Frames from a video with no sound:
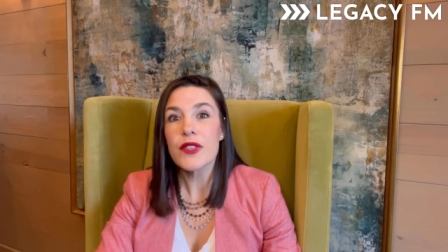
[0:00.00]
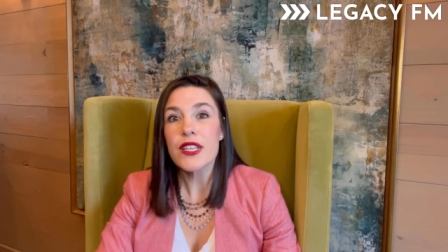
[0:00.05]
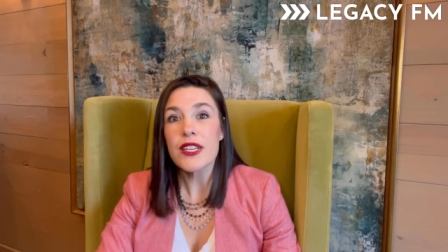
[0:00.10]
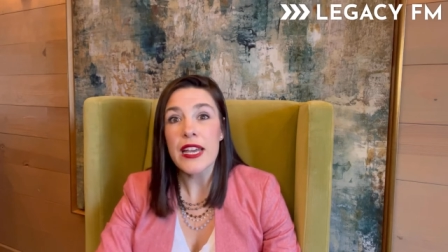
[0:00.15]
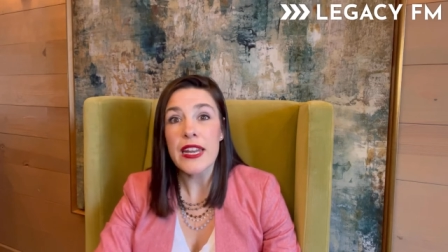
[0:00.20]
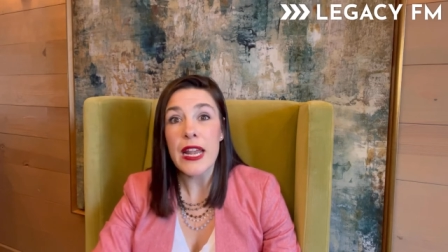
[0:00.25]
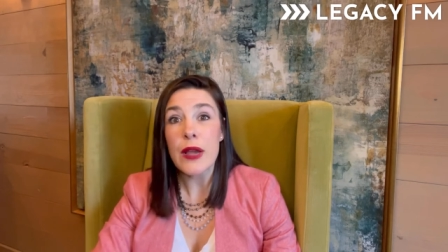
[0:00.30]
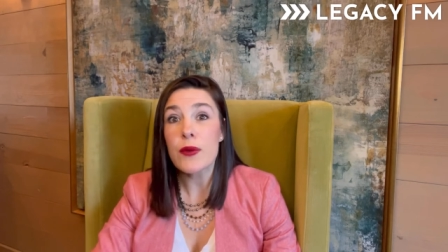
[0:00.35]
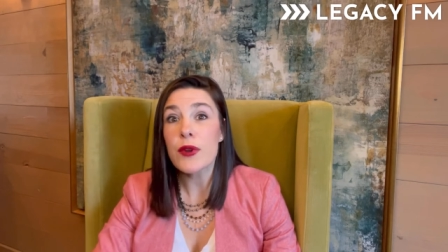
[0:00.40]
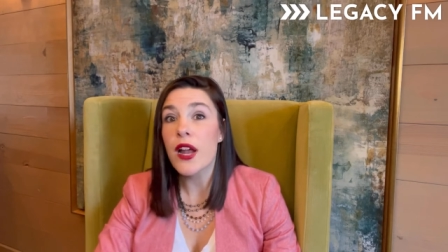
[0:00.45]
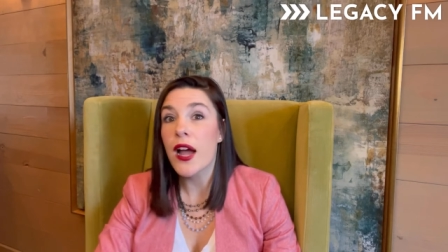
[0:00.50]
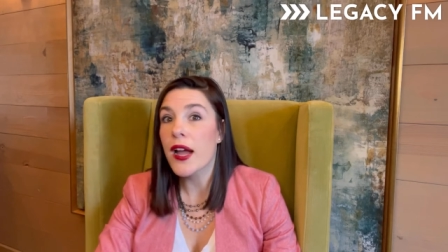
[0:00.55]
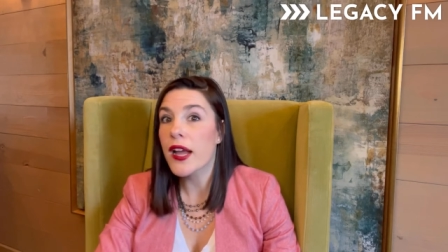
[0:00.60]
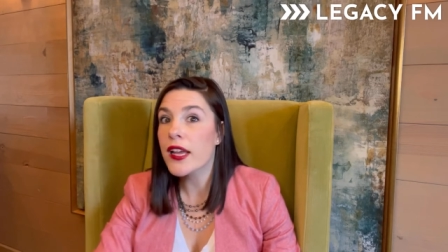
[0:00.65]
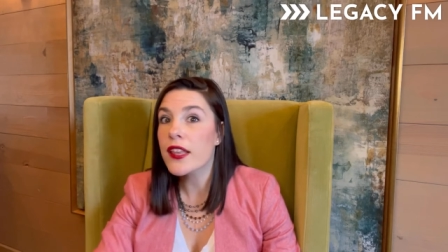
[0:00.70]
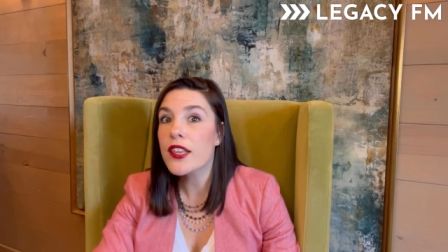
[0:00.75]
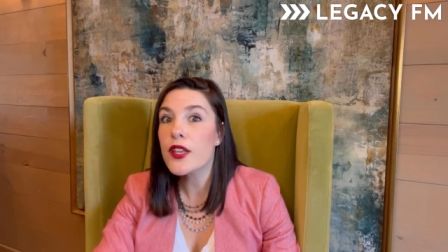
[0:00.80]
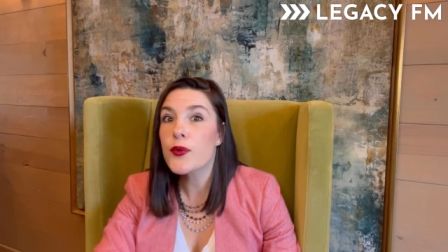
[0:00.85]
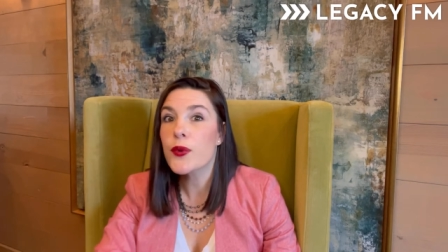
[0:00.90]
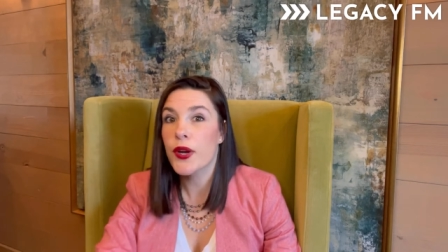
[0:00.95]
And I would
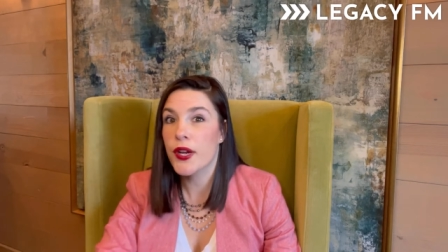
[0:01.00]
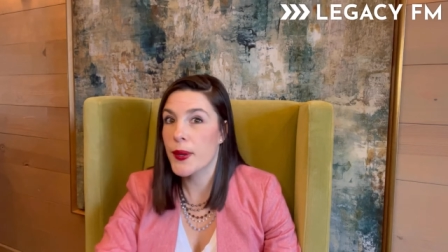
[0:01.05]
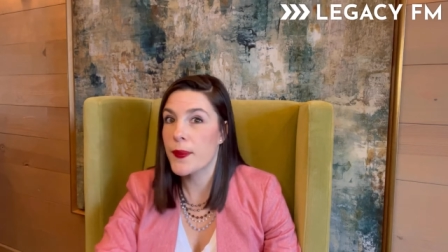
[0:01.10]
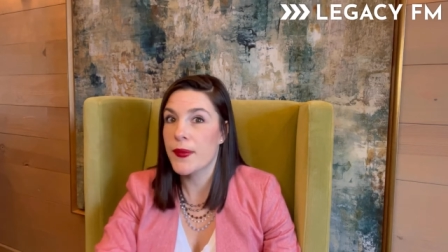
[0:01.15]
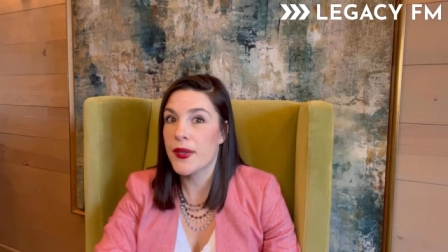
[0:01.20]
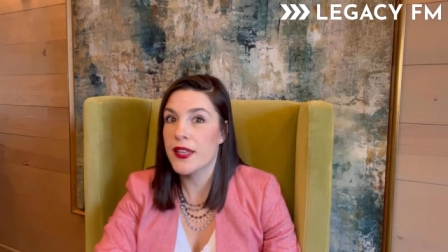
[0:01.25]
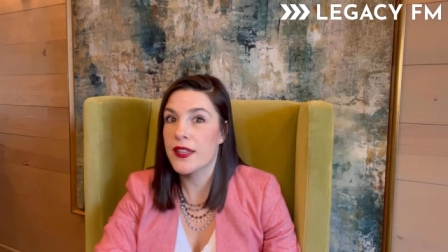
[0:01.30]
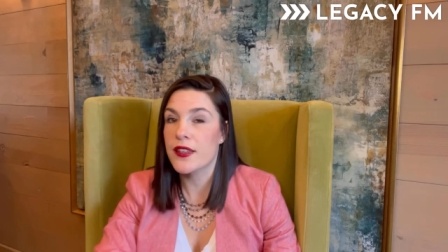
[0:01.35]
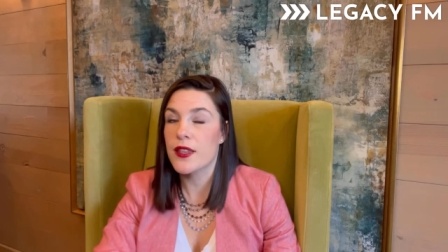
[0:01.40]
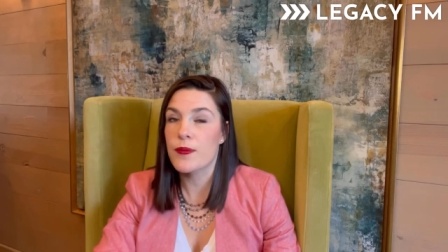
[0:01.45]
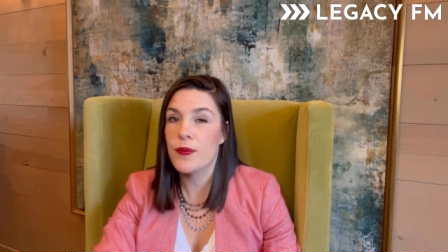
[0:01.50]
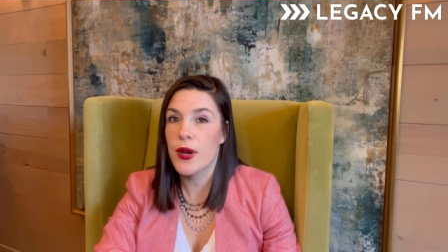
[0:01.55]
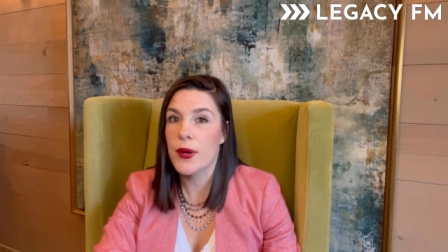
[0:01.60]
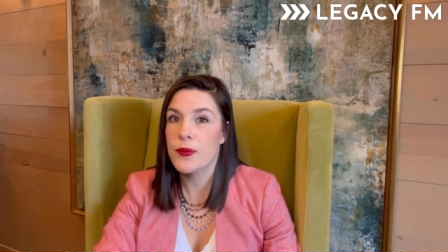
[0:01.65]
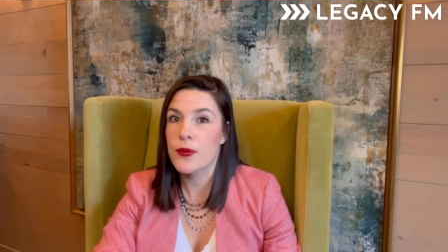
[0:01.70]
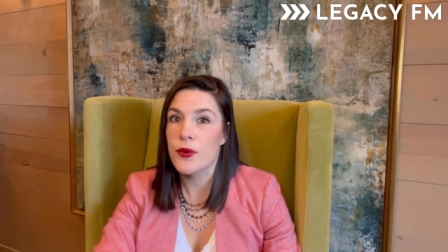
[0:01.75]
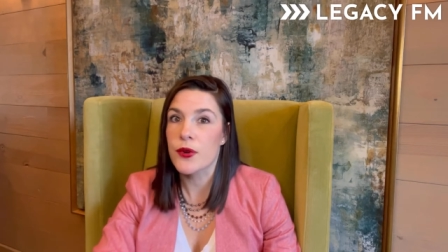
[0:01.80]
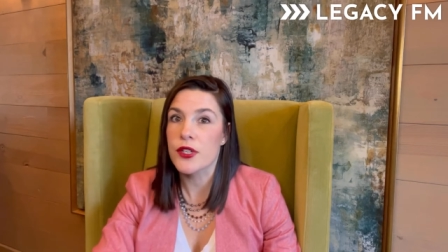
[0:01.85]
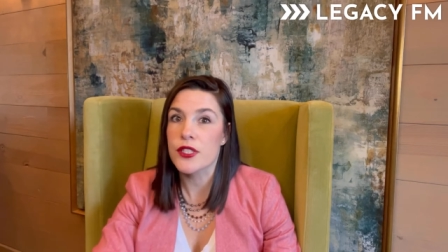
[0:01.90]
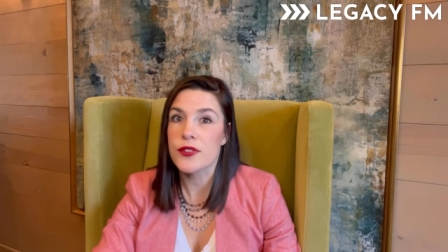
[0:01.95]
highly recommend the prep
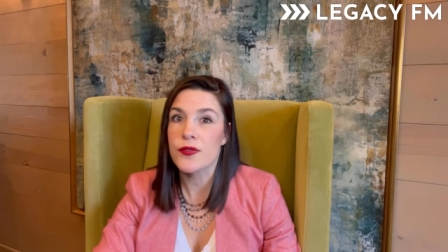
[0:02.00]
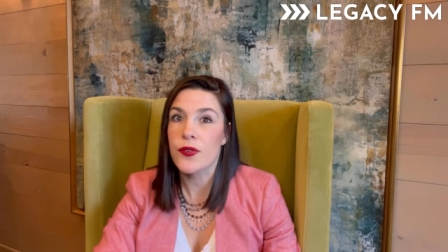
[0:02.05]
course